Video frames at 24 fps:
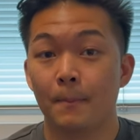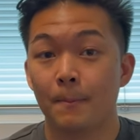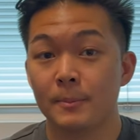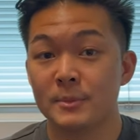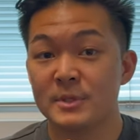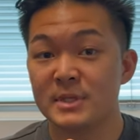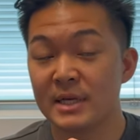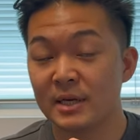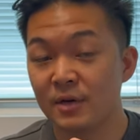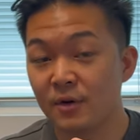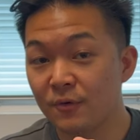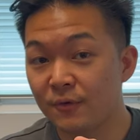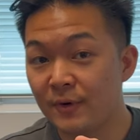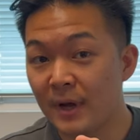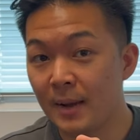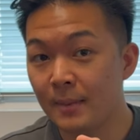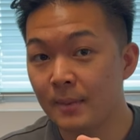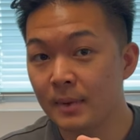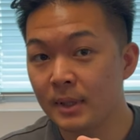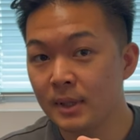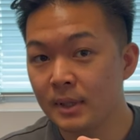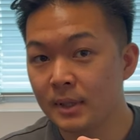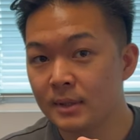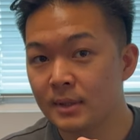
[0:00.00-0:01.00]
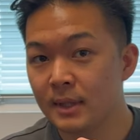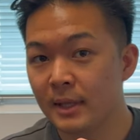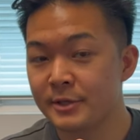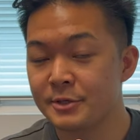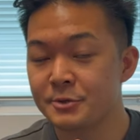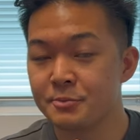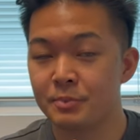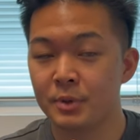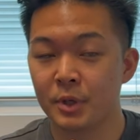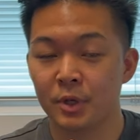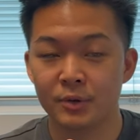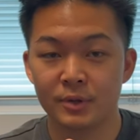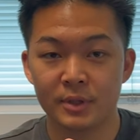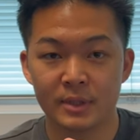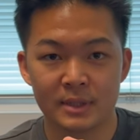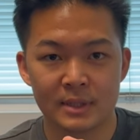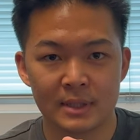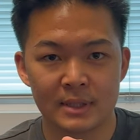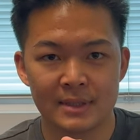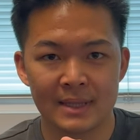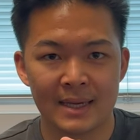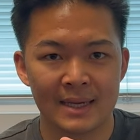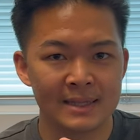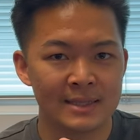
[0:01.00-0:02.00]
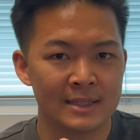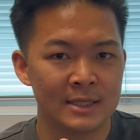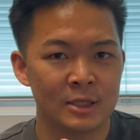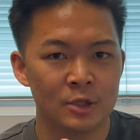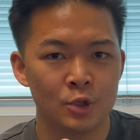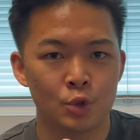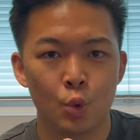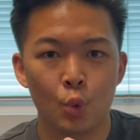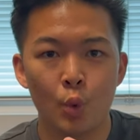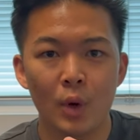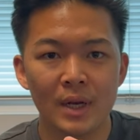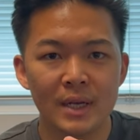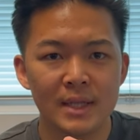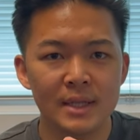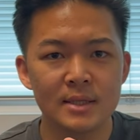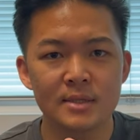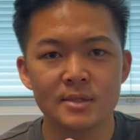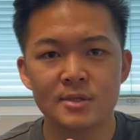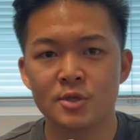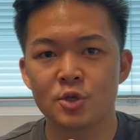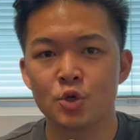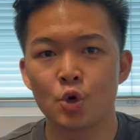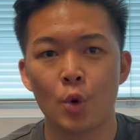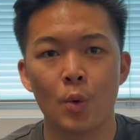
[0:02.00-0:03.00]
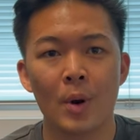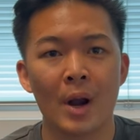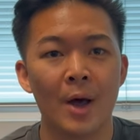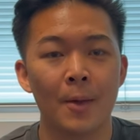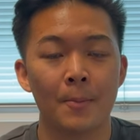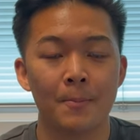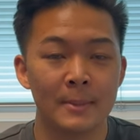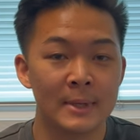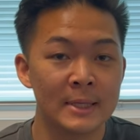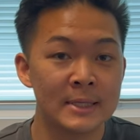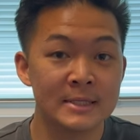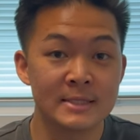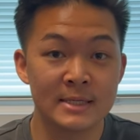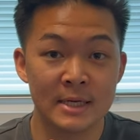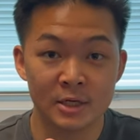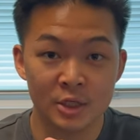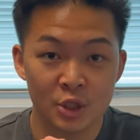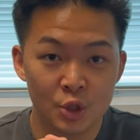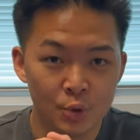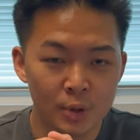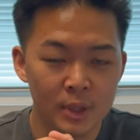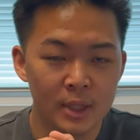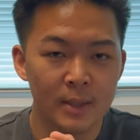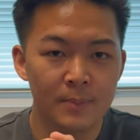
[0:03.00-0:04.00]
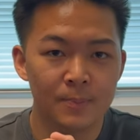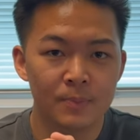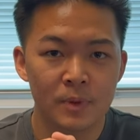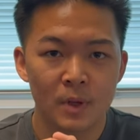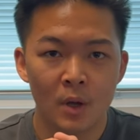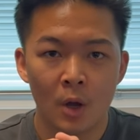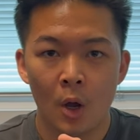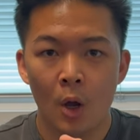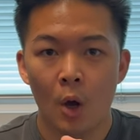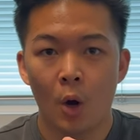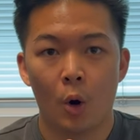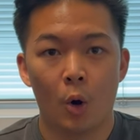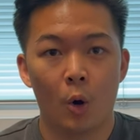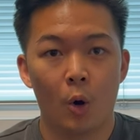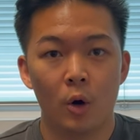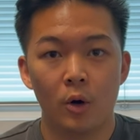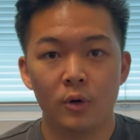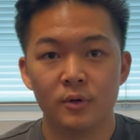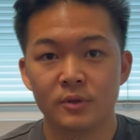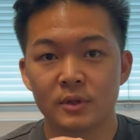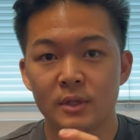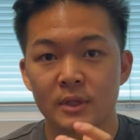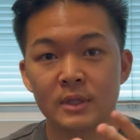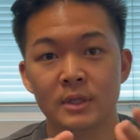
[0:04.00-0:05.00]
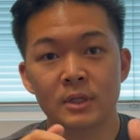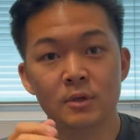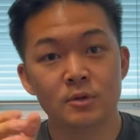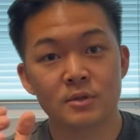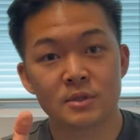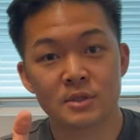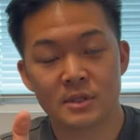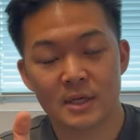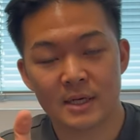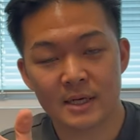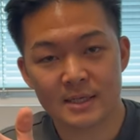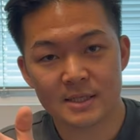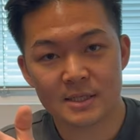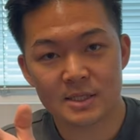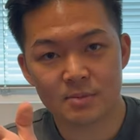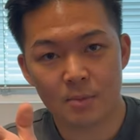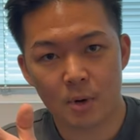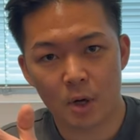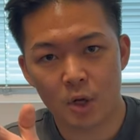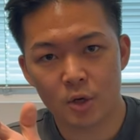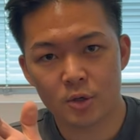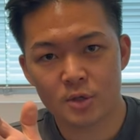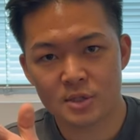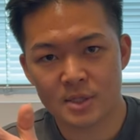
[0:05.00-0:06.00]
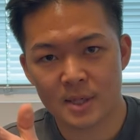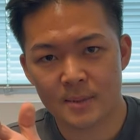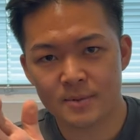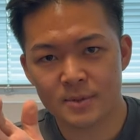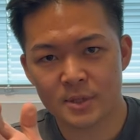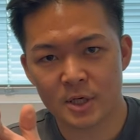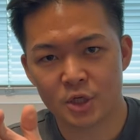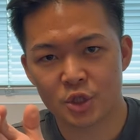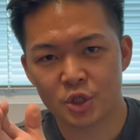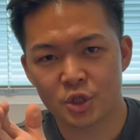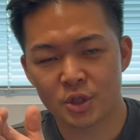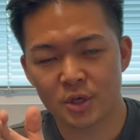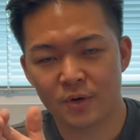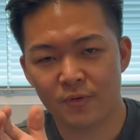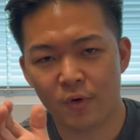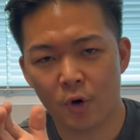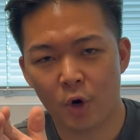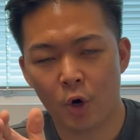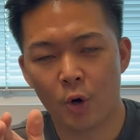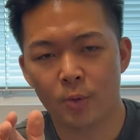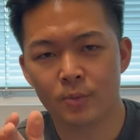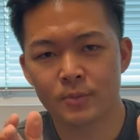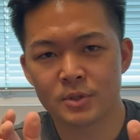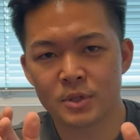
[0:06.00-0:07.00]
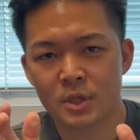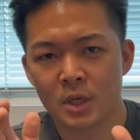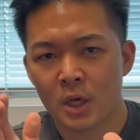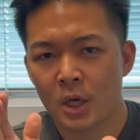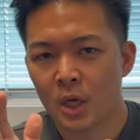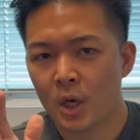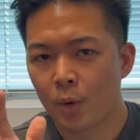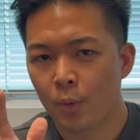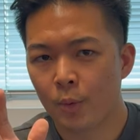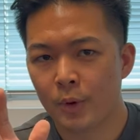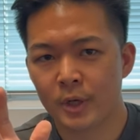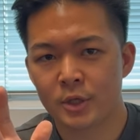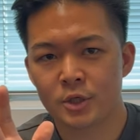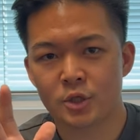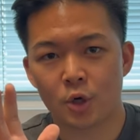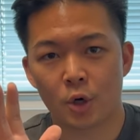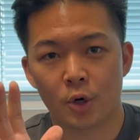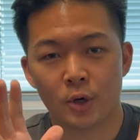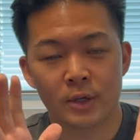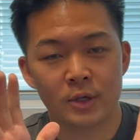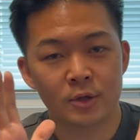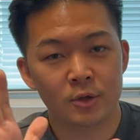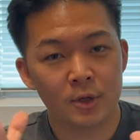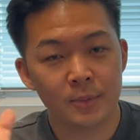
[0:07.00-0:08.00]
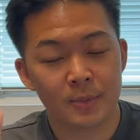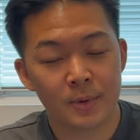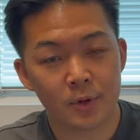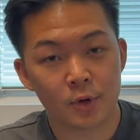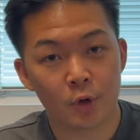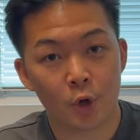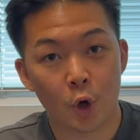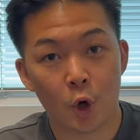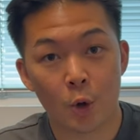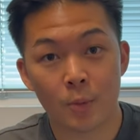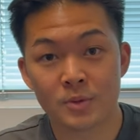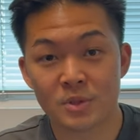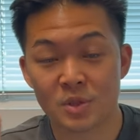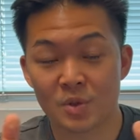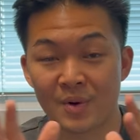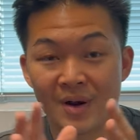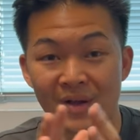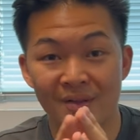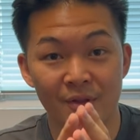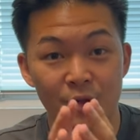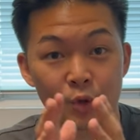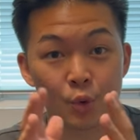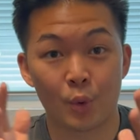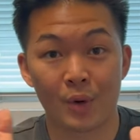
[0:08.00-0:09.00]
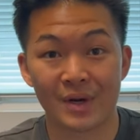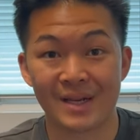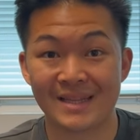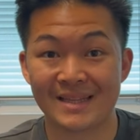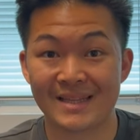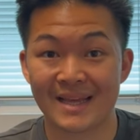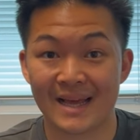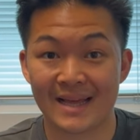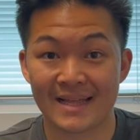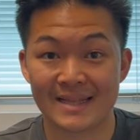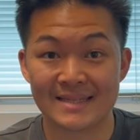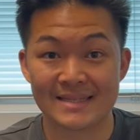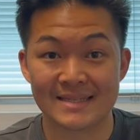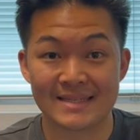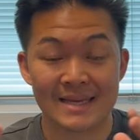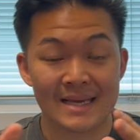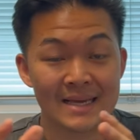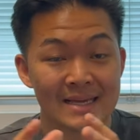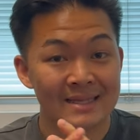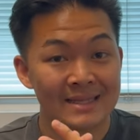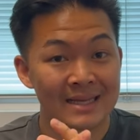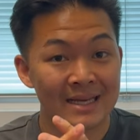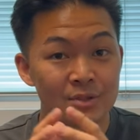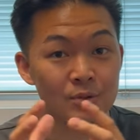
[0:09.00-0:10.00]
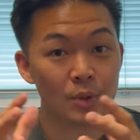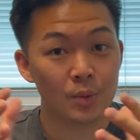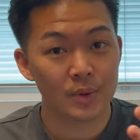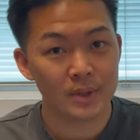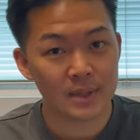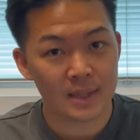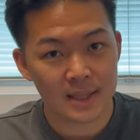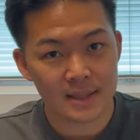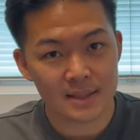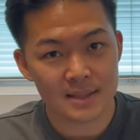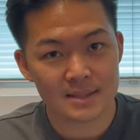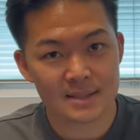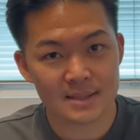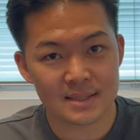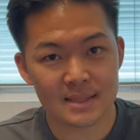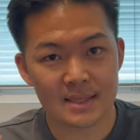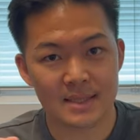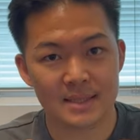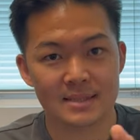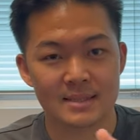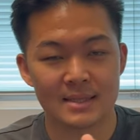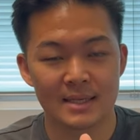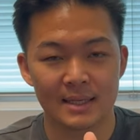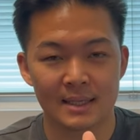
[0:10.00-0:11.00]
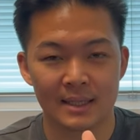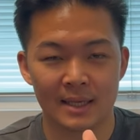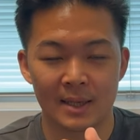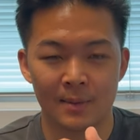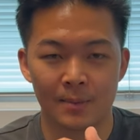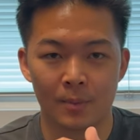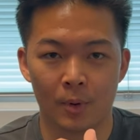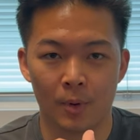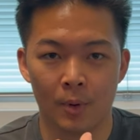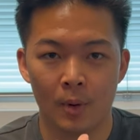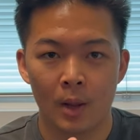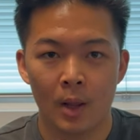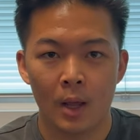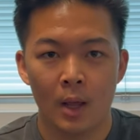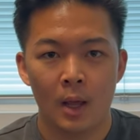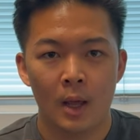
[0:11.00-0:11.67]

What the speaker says: Single family that's built in the 1920s to around mid-century, or the new smaller subsection of homes which are newly built homes around the 2010s. That's what we tend to see in San Gabriel.